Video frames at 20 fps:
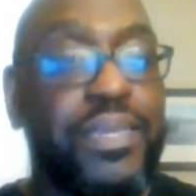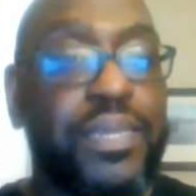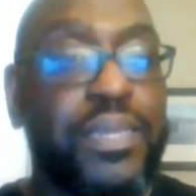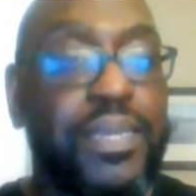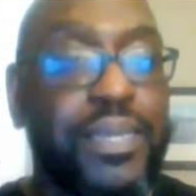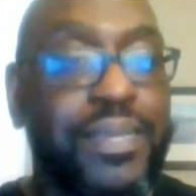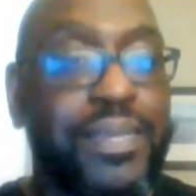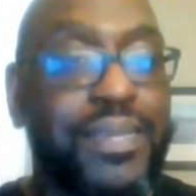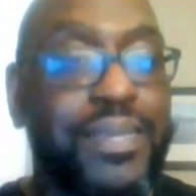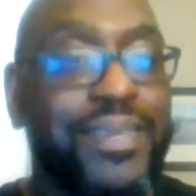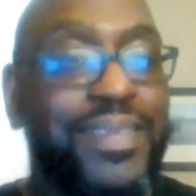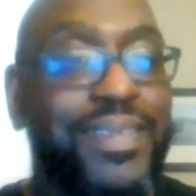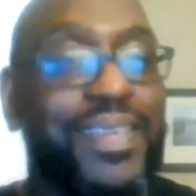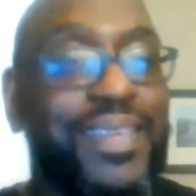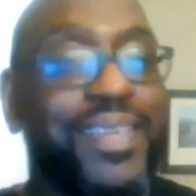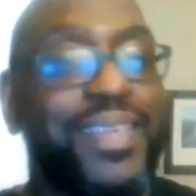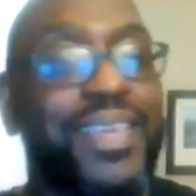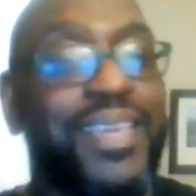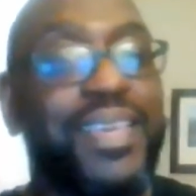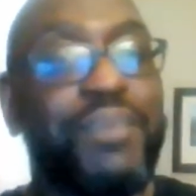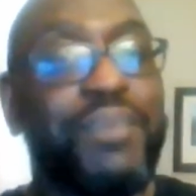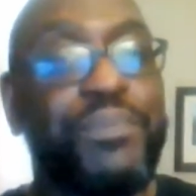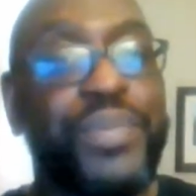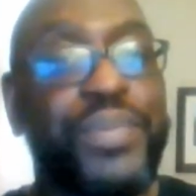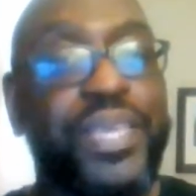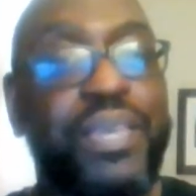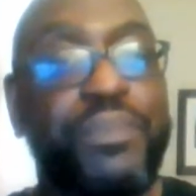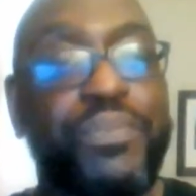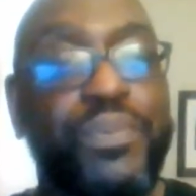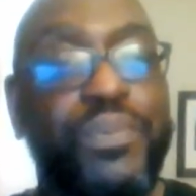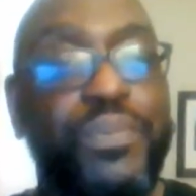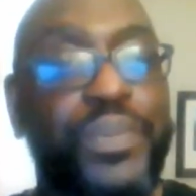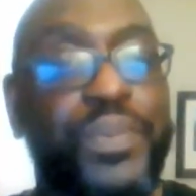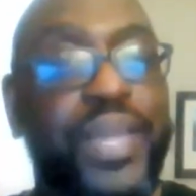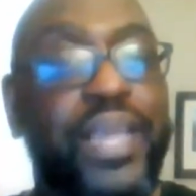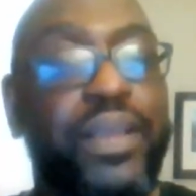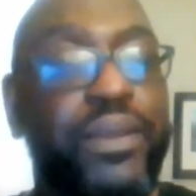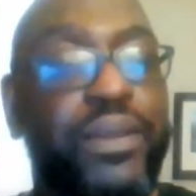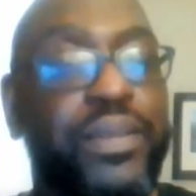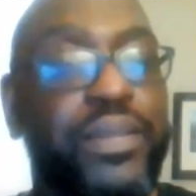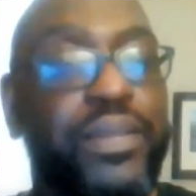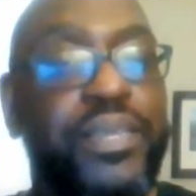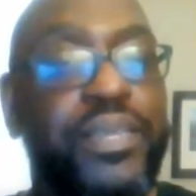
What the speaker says: And being prepared